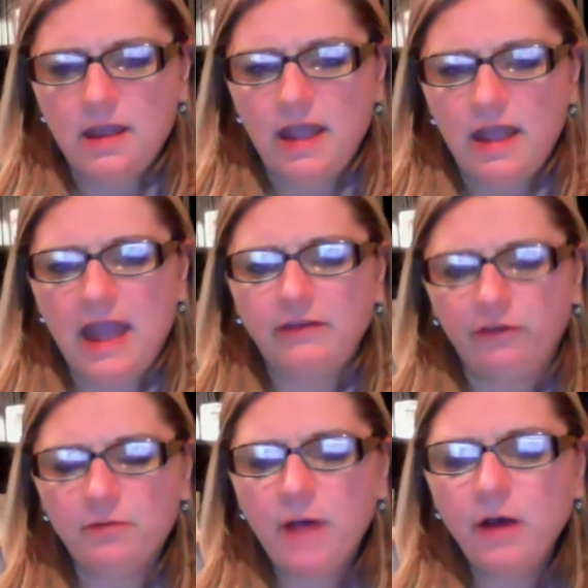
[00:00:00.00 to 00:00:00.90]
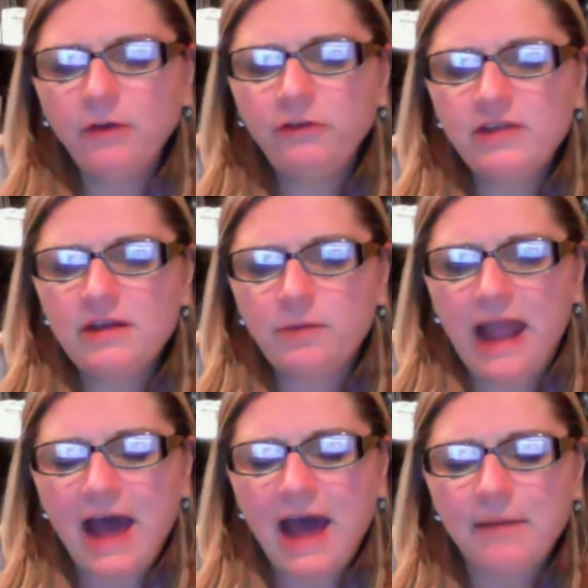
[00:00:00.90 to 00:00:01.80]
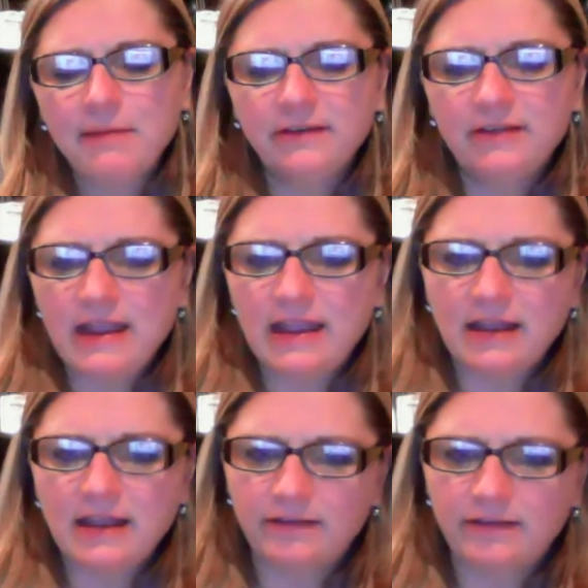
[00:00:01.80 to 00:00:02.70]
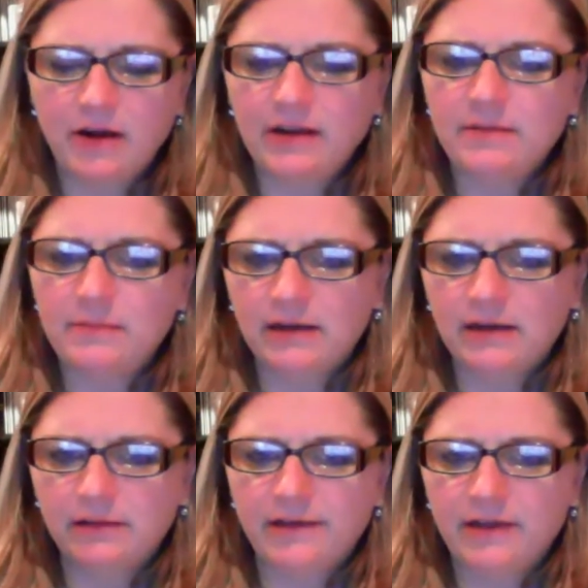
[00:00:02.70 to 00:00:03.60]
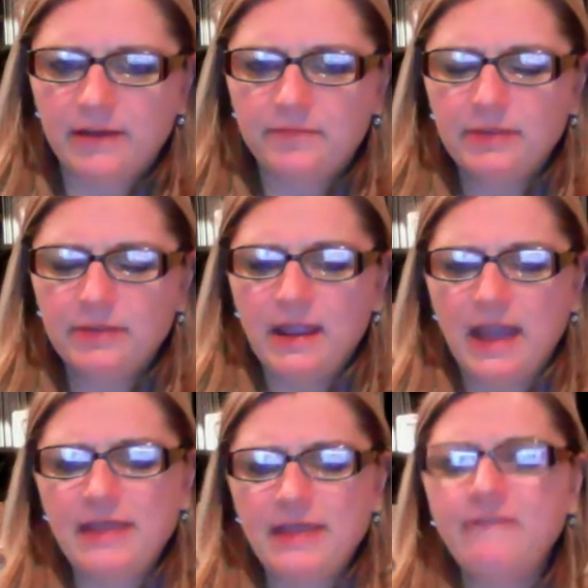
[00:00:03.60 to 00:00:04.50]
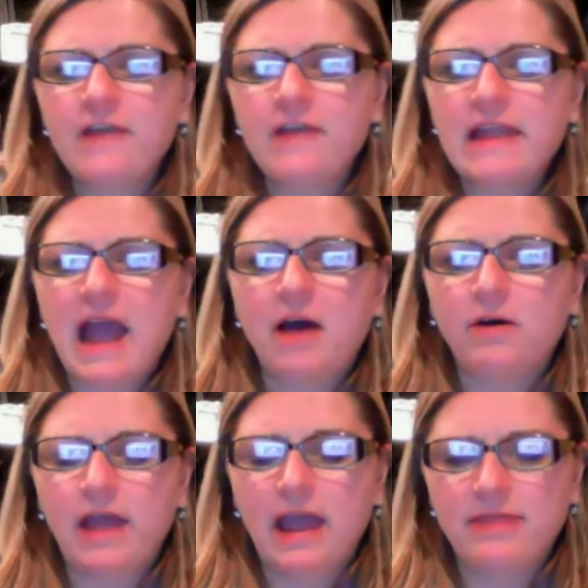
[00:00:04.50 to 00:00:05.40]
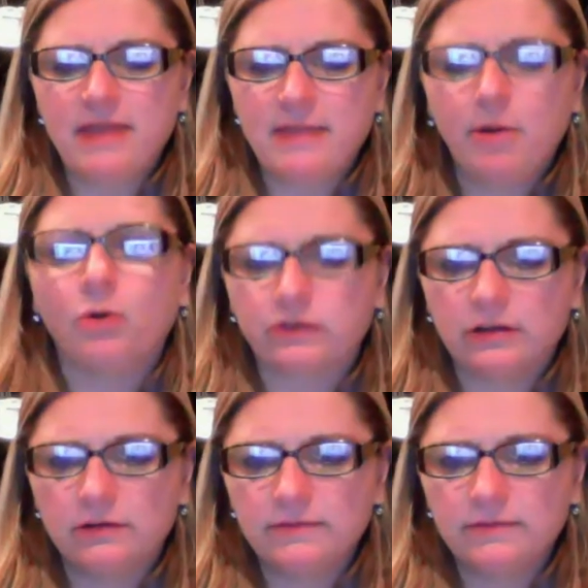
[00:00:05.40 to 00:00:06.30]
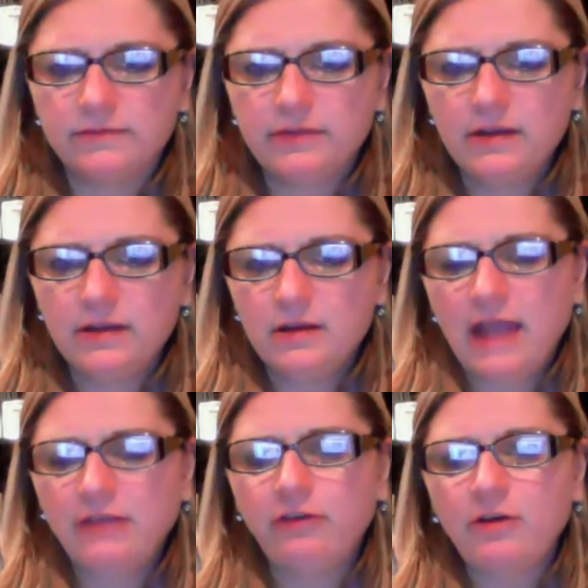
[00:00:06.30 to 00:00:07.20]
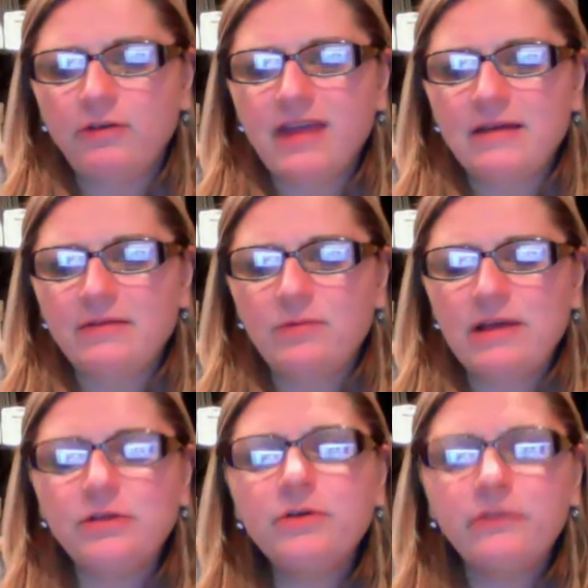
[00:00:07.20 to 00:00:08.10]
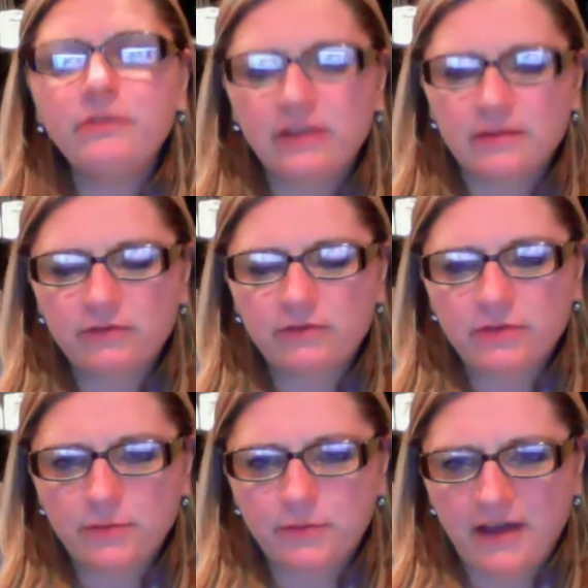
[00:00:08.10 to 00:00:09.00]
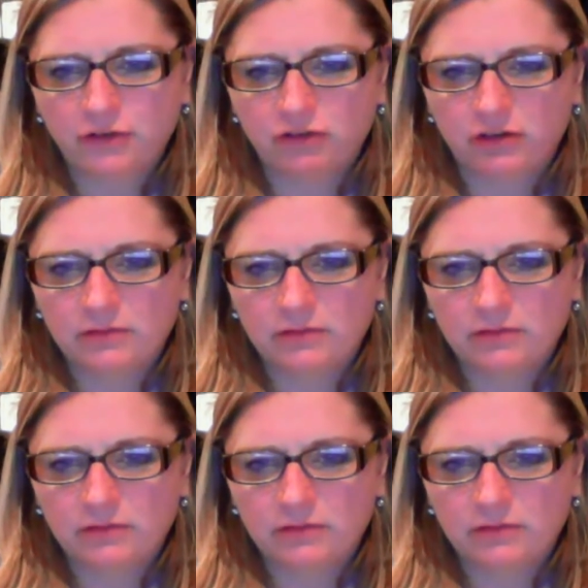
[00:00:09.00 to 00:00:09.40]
And so most of them, what happens is they get scared in the middle of it, and they freak out, and they bolt. And so we lose them from the profession.